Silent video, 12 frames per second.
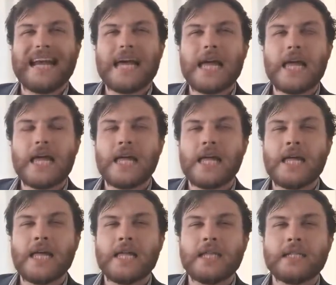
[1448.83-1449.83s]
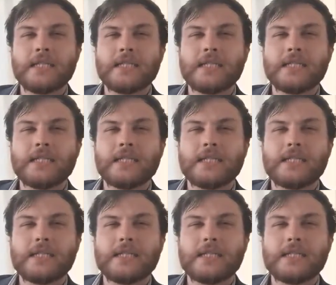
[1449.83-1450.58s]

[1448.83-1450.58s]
No one is speaking in this clip.